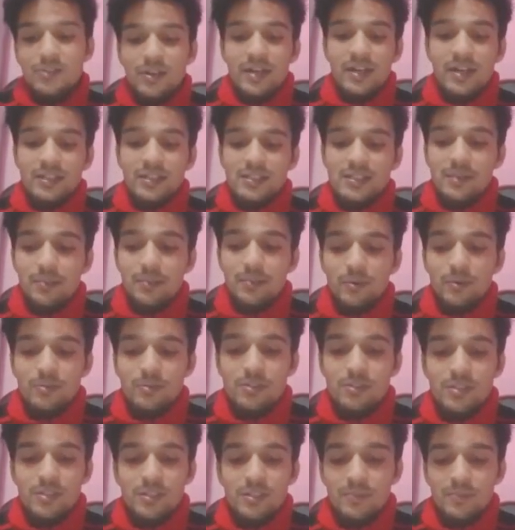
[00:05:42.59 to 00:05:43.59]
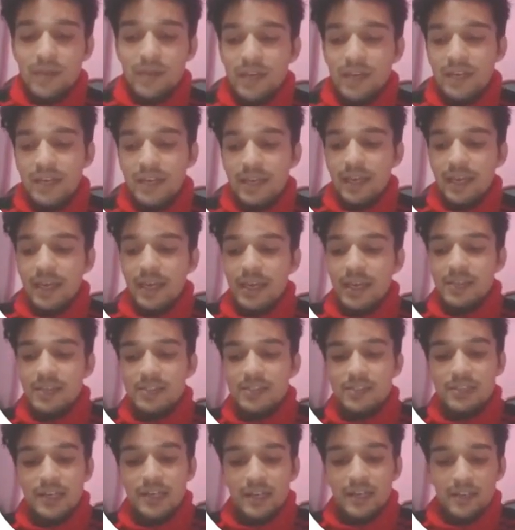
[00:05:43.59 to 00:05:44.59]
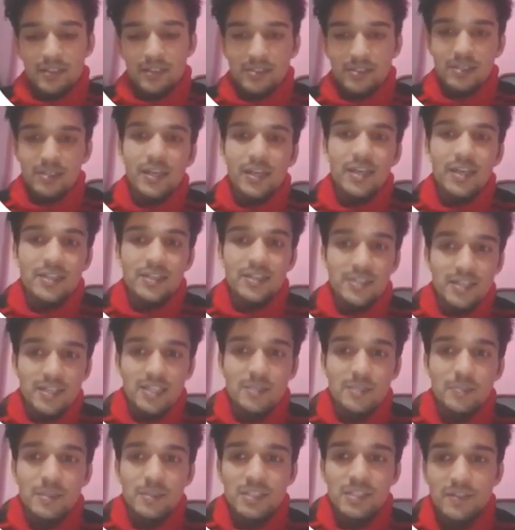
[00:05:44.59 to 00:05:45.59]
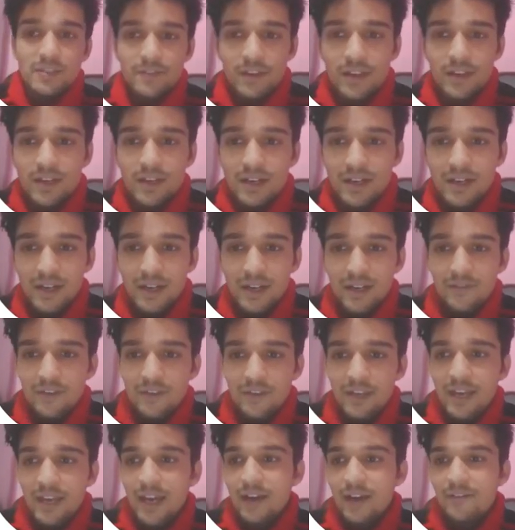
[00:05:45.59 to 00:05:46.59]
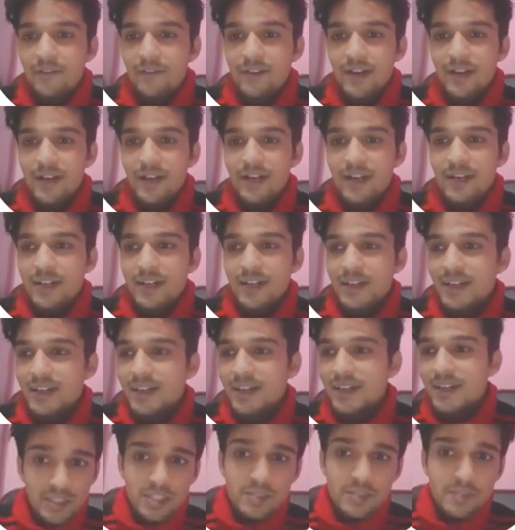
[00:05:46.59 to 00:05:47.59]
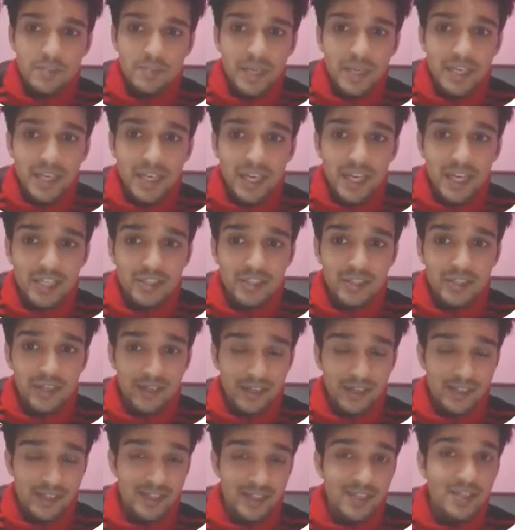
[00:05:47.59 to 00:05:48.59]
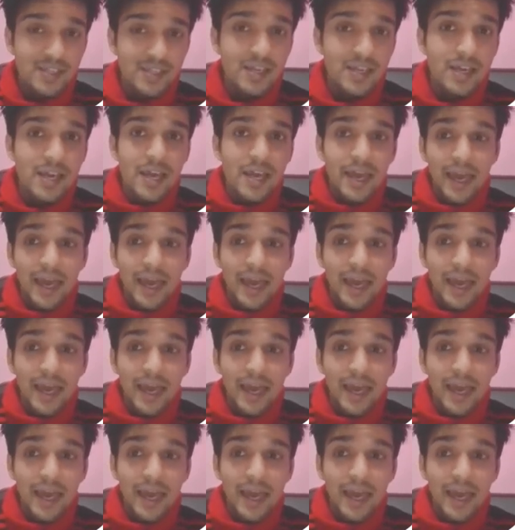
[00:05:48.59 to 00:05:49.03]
So let us suppose this is my Asia region, Asia specific country we have, right? This is my Asia region.